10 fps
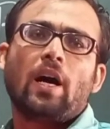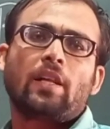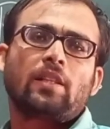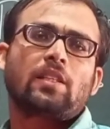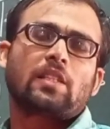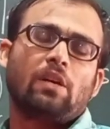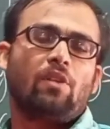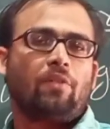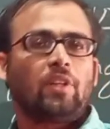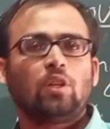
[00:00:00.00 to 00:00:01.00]
earth is
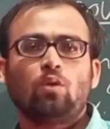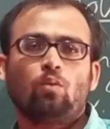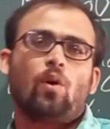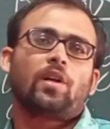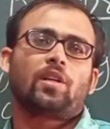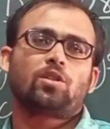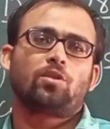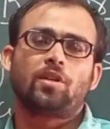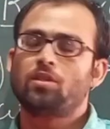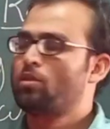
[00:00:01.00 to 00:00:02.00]
covered with water,
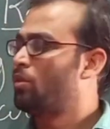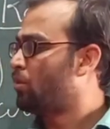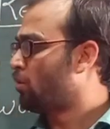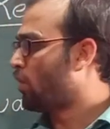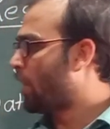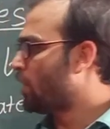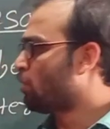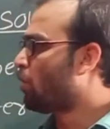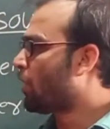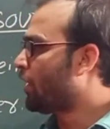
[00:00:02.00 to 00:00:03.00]
students. Okay,
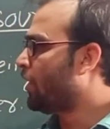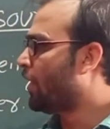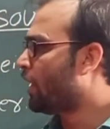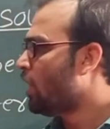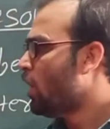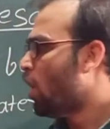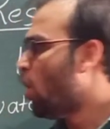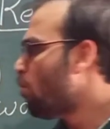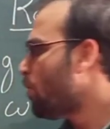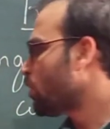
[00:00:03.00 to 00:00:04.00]
so look at here,
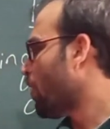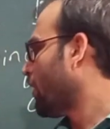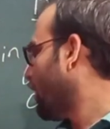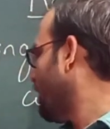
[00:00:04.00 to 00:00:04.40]
how much water